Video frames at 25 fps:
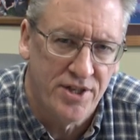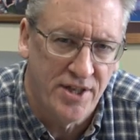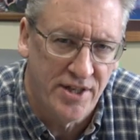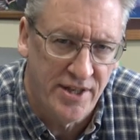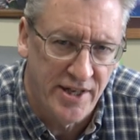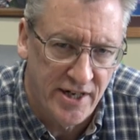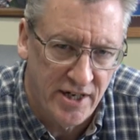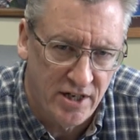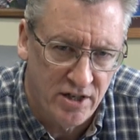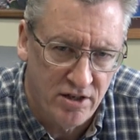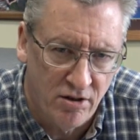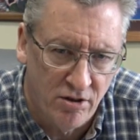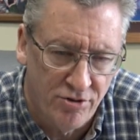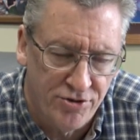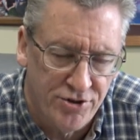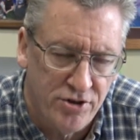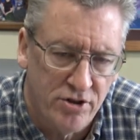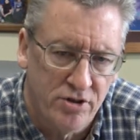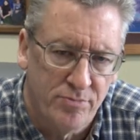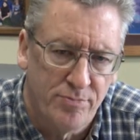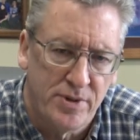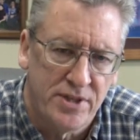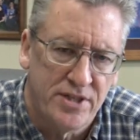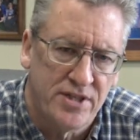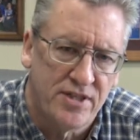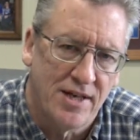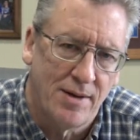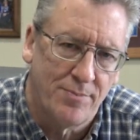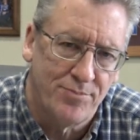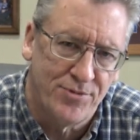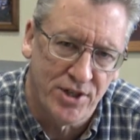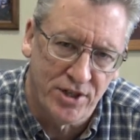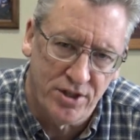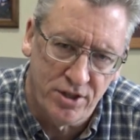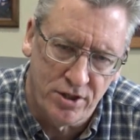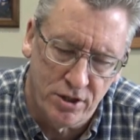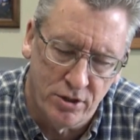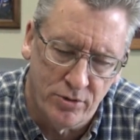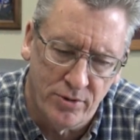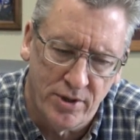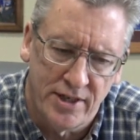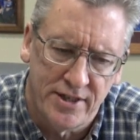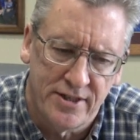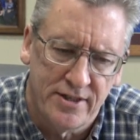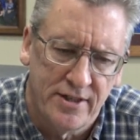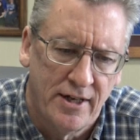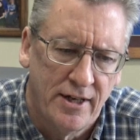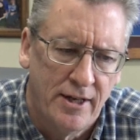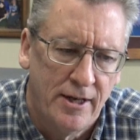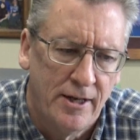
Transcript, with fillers: to their culture and be subject to it?